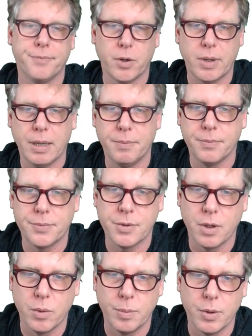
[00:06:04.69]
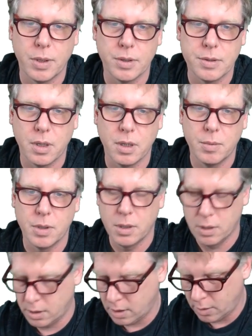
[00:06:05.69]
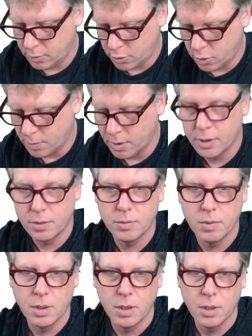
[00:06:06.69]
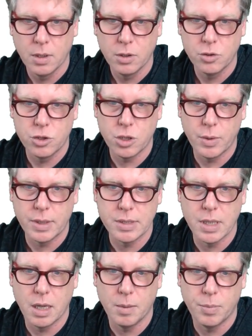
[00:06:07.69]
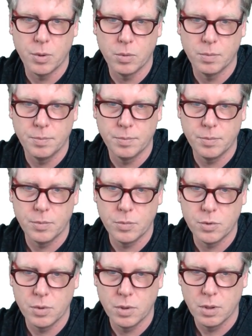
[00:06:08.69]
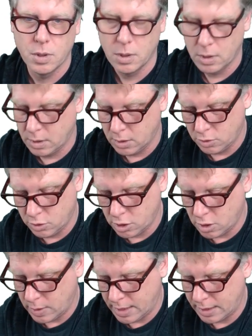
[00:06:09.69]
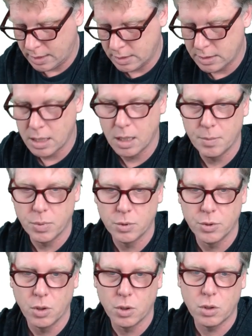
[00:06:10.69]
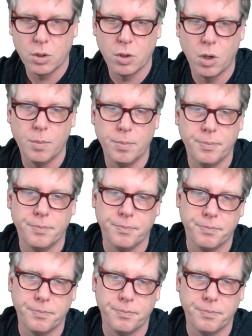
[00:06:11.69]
Okay, so we put in Simon. I'll do my show example. Show out example.com.